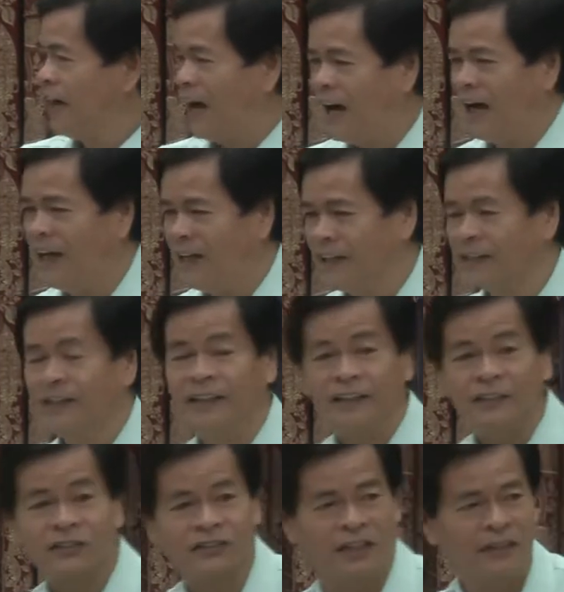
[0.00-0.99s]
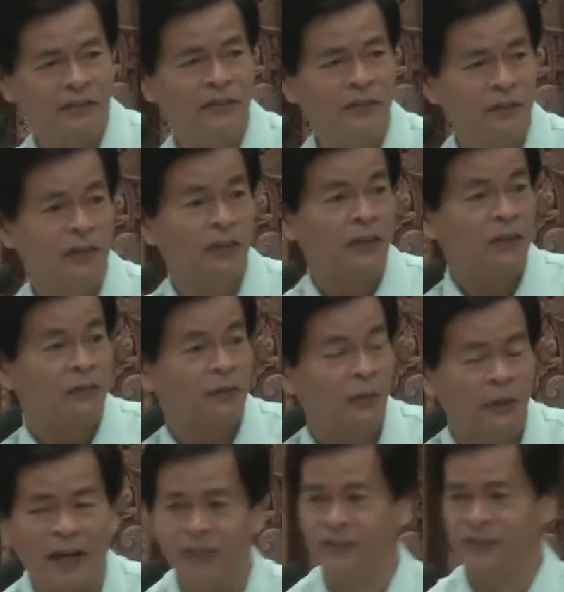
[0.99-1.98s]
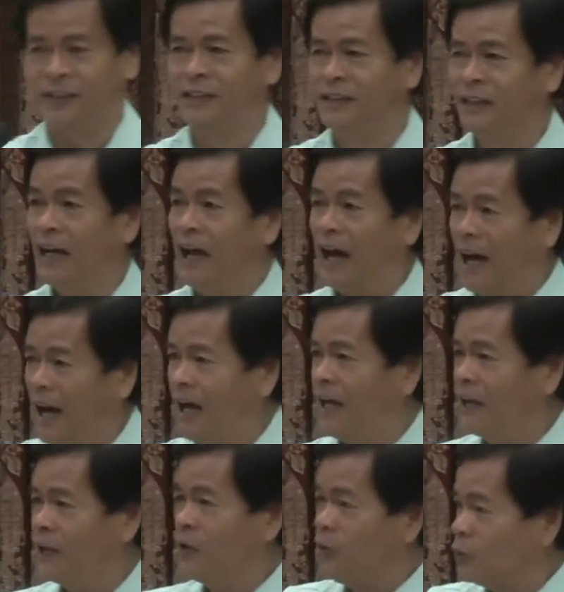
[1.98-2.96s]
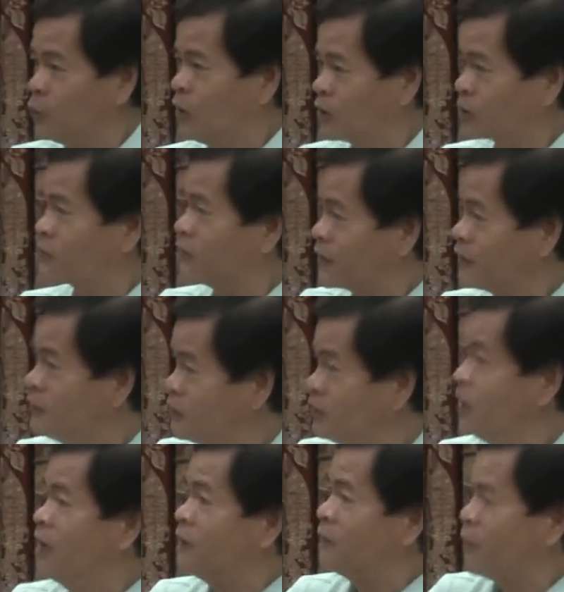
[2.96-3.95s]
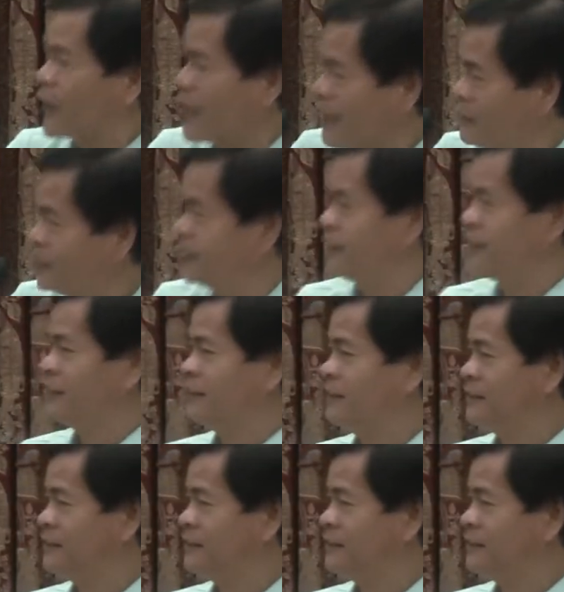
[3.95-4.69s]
I serve you forever. I work for you forever.